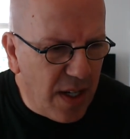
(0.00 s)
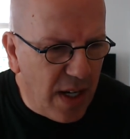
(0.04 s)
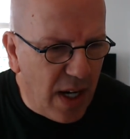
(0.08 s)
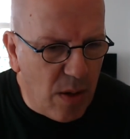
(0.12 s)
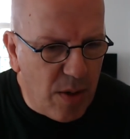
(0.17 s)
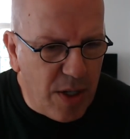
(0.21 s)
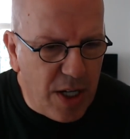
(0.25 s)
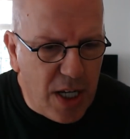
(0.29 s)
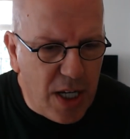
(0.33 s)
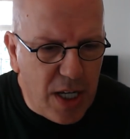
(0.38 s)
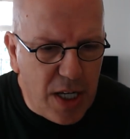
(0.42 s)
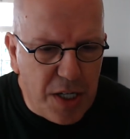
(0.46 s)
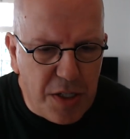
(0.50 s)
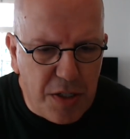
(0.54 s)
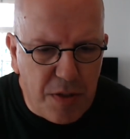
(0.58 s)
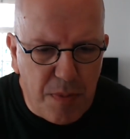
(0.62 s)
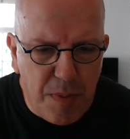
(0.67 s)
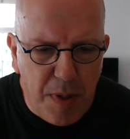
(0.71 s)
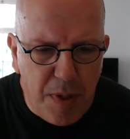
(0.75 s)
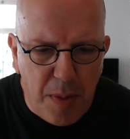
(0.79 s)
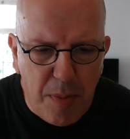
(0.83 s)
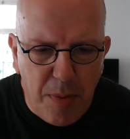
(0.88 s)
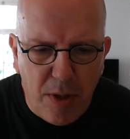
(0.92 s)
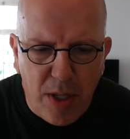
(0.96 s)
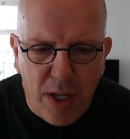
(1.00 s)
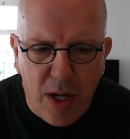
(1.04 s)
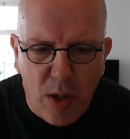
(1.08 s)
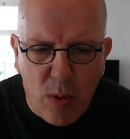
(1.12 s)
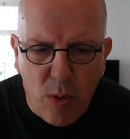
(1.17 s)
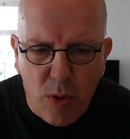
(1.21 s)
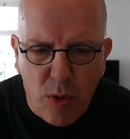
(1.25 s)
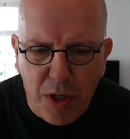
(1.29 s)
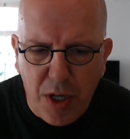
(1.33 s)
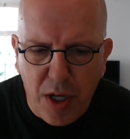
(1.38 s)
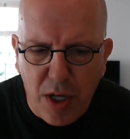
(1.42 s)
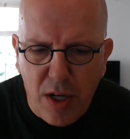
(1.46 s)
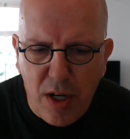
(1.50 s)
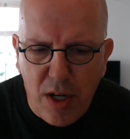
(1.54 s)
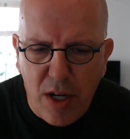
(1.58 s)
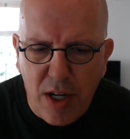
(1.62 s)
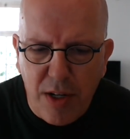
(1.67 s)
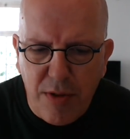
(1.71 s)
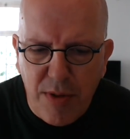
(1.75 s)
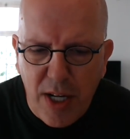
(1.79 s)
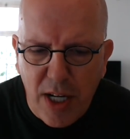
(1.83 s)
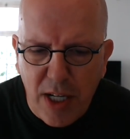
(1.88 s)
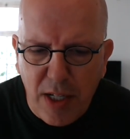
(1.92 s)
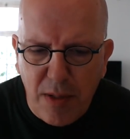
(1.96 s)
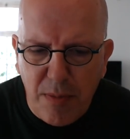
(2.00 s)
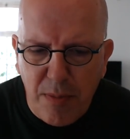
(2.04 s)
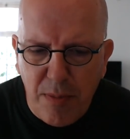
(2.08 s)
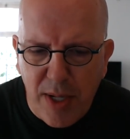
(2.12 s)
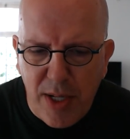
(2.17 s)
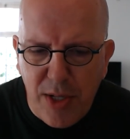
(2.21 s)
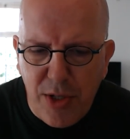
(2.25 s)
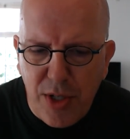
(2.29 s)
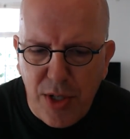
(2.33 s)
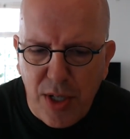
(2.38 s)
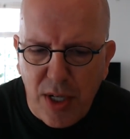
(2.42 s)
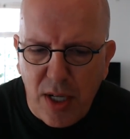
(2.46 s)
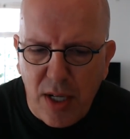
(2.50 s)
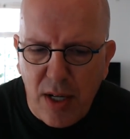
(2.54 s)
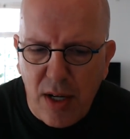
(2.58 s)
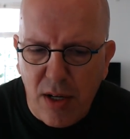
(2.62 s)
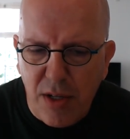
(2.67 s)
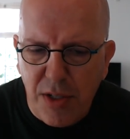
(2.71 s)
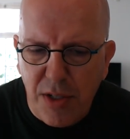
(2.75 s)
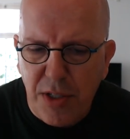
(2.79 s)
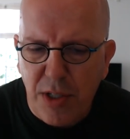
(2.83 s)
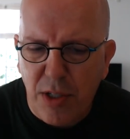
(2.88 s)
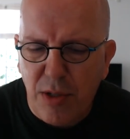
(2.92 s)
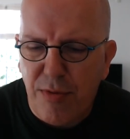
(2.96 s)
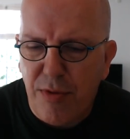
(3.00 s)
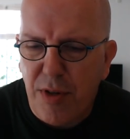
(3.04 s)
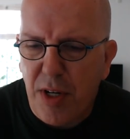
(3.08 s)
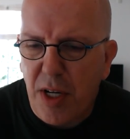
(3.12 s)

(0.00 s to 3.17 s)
Nowadays, people that work on a contract basically are still